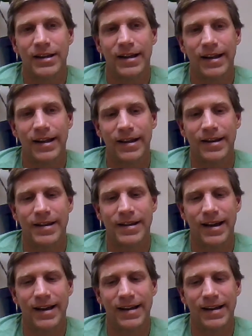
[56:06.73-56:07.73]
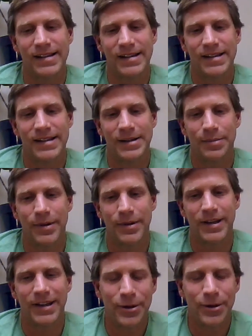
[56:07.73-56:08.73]
And, uh,
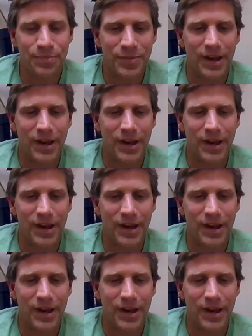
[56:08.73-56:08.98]
but you know,